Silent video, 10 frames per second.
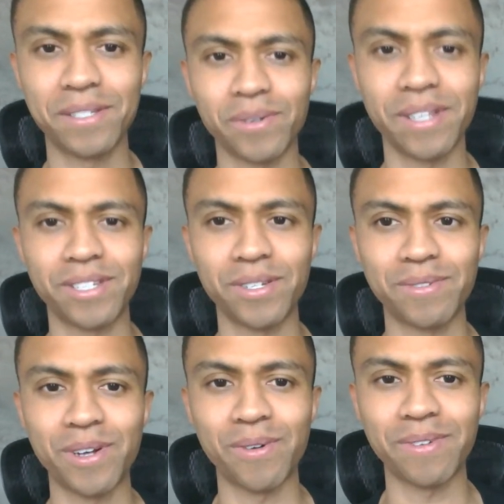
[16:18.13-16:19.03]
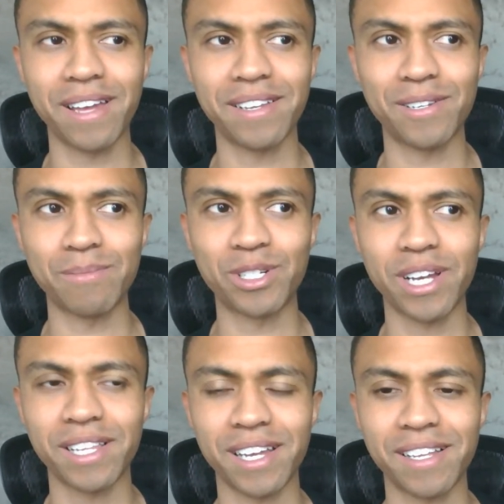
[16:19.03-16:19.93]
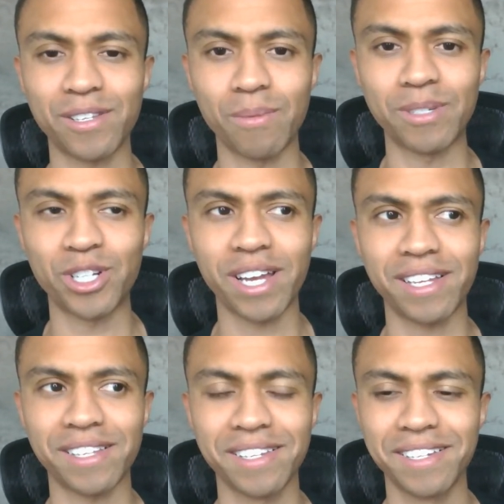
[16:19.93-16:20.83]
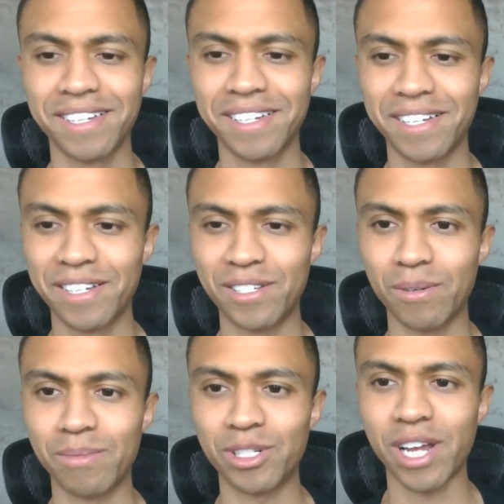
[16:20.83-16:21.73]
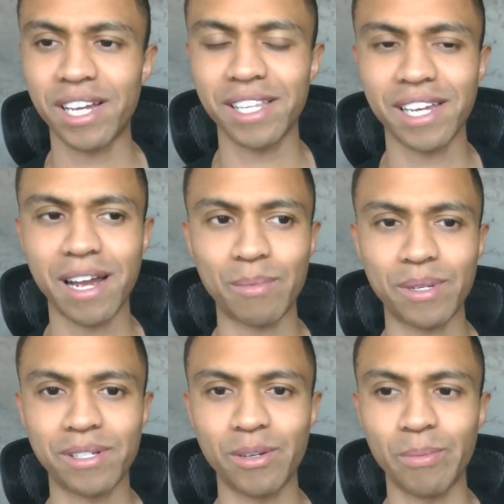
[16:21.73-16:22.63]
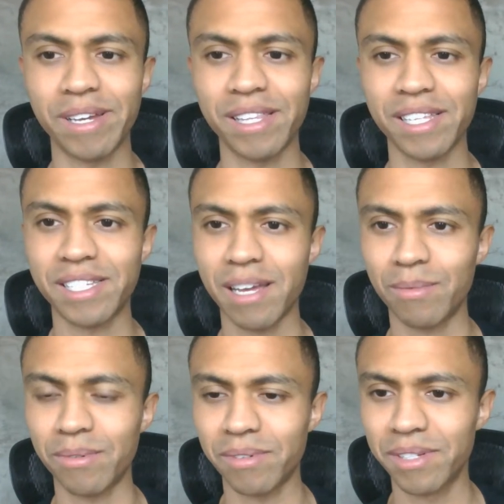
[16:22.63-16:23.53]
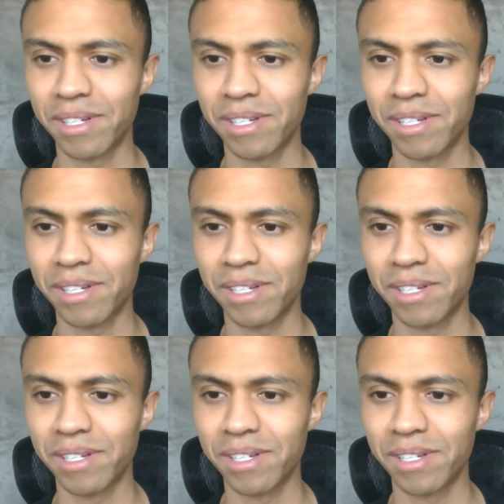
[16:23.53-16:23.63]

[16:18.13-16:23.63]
Don't get too, don't, hey, don't be shaking, don't be shaking. Don't be shaking the camera. Don't be hitting the table.